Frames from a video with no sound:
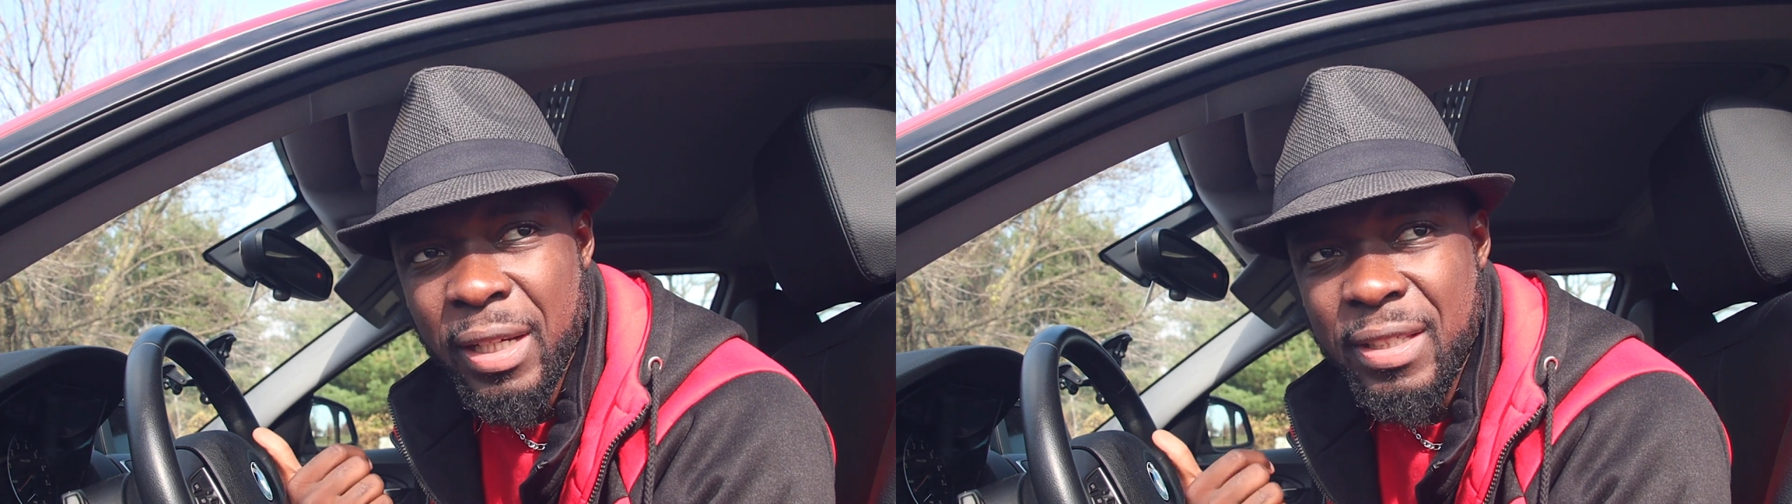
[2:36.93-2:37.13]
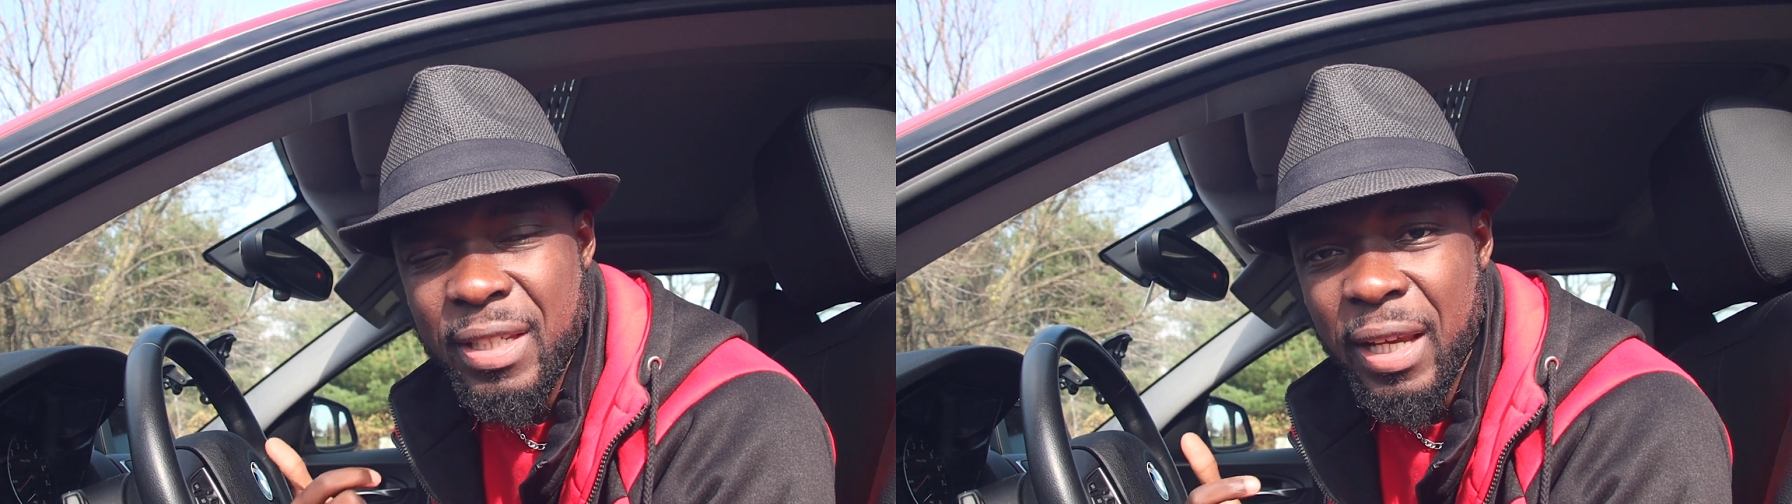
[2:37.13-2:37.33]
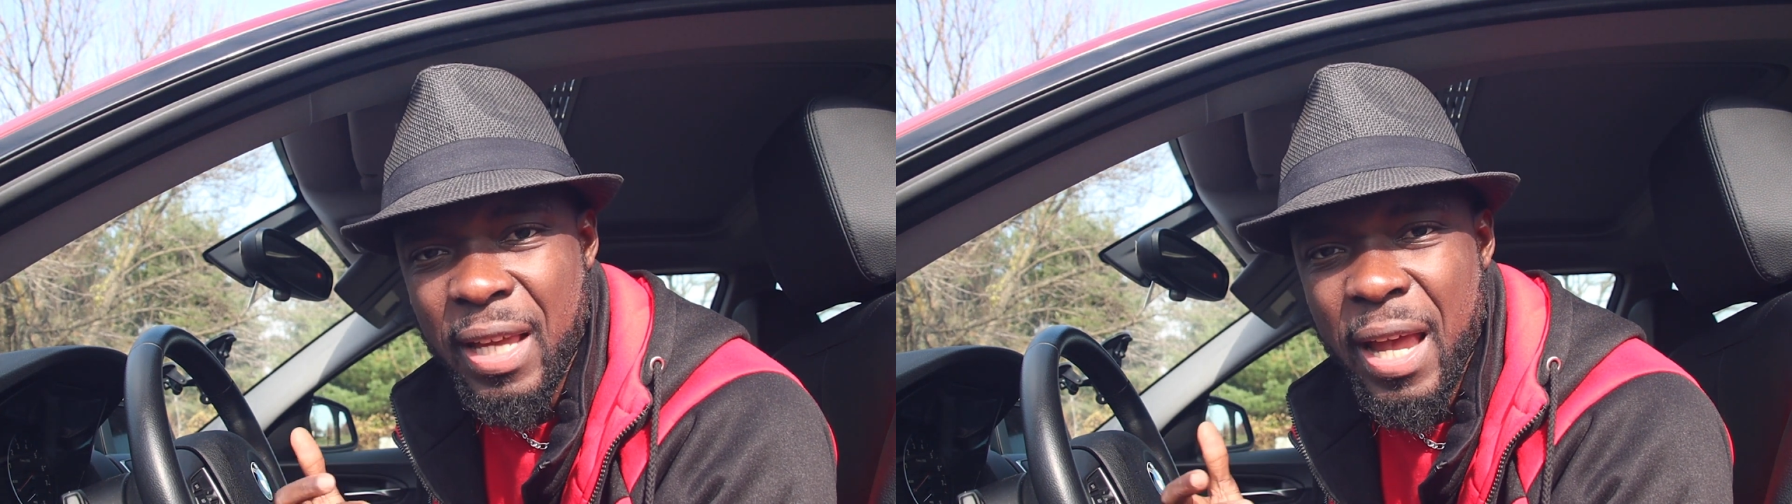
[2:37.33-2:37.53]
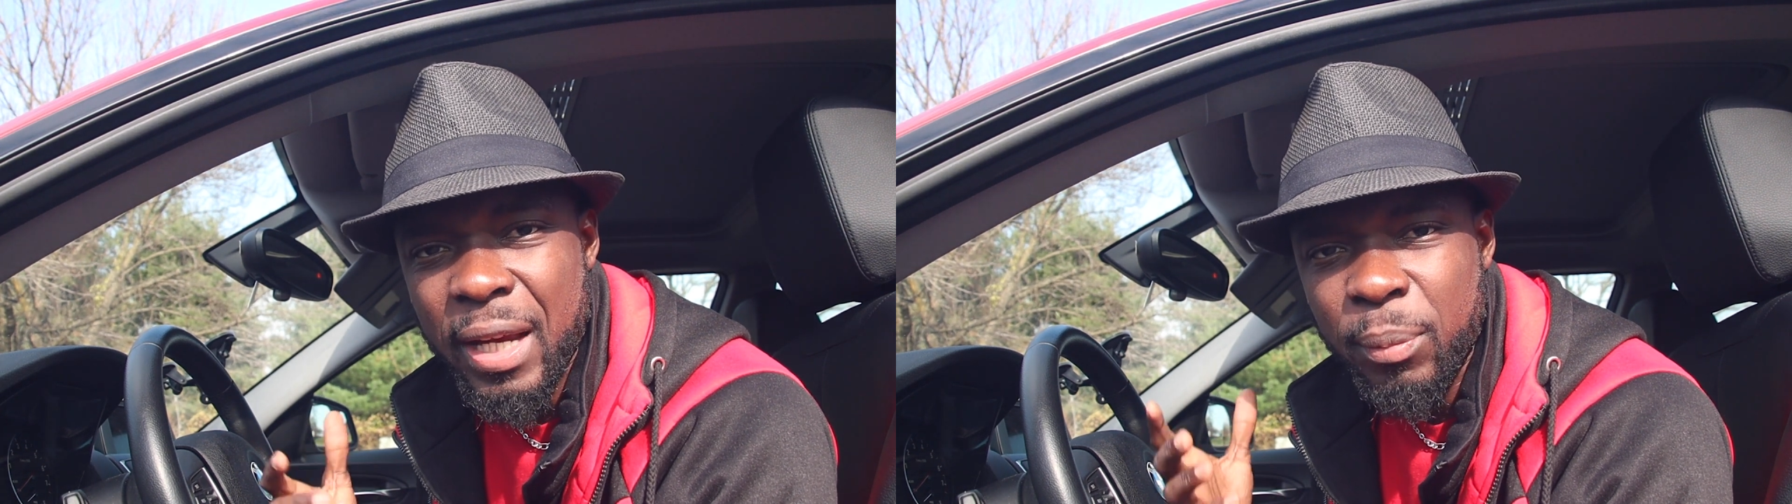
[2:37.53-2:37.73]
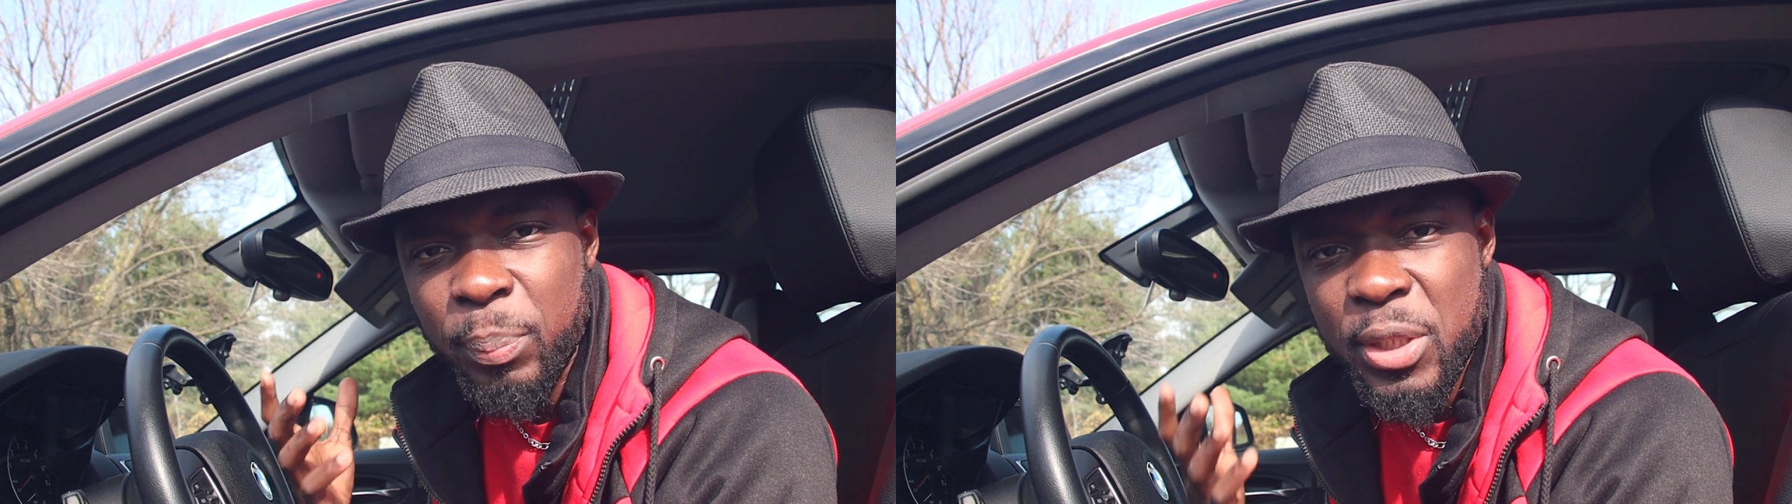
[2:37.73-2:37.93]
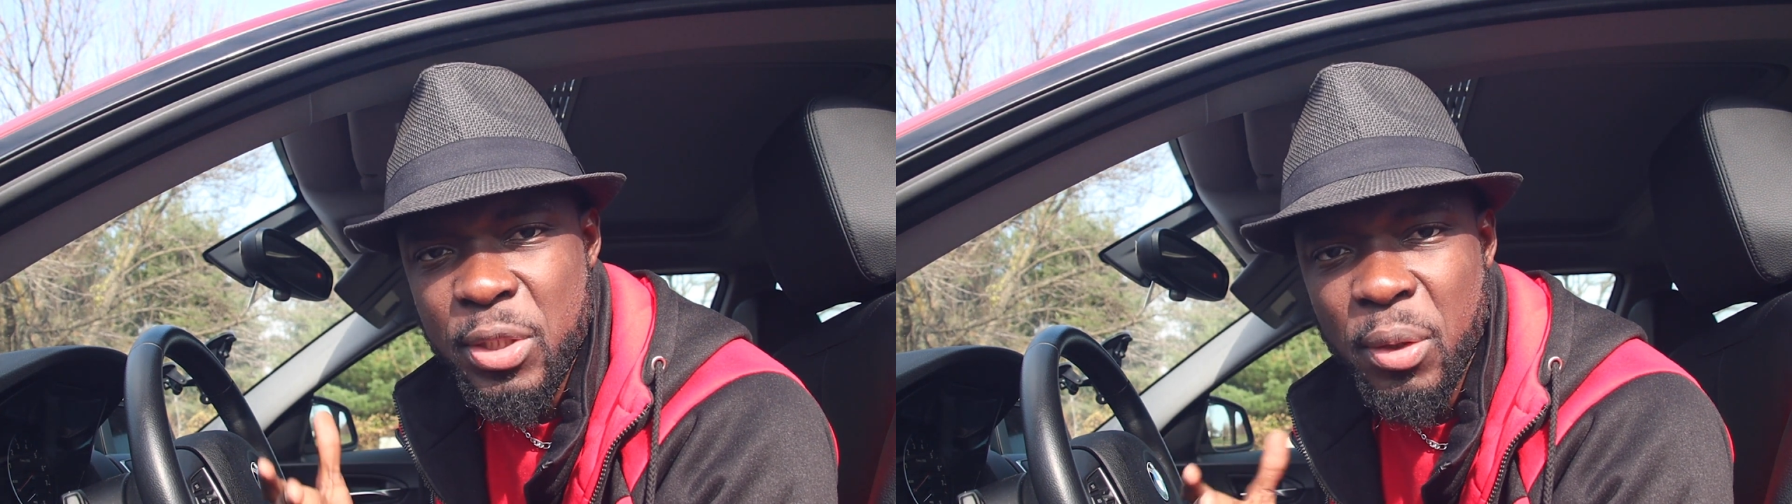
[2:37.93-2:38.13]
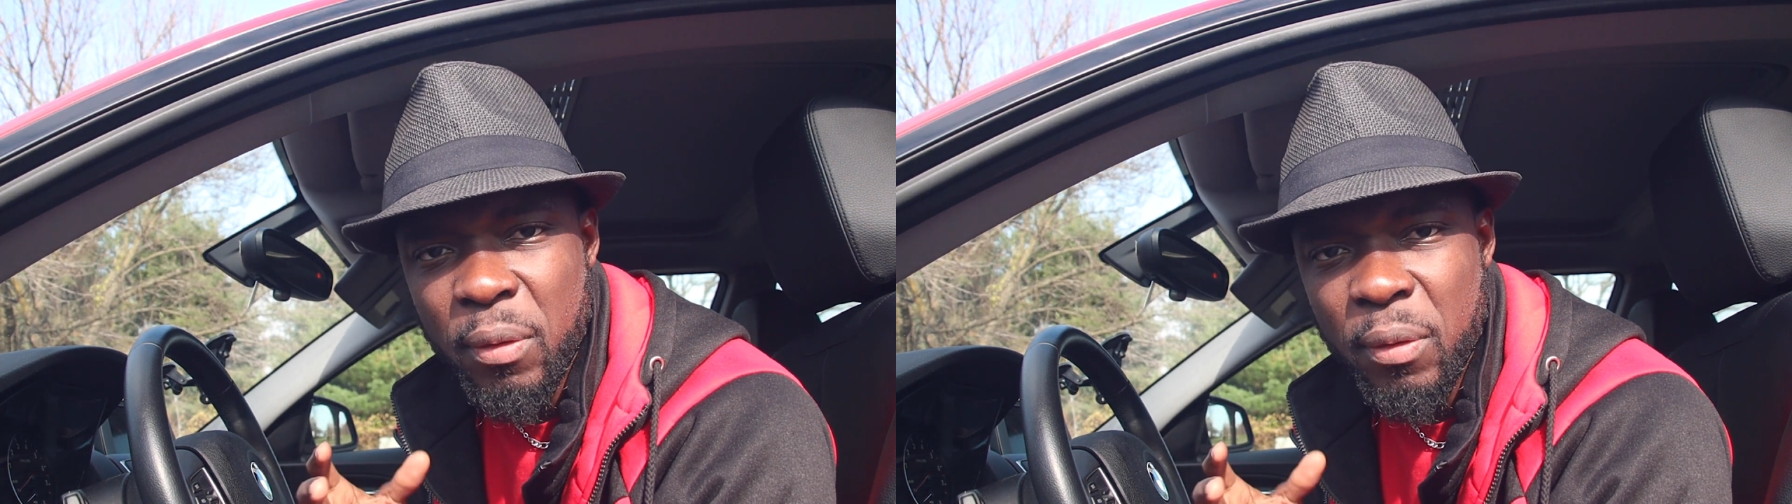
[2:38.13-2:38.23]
that say hey please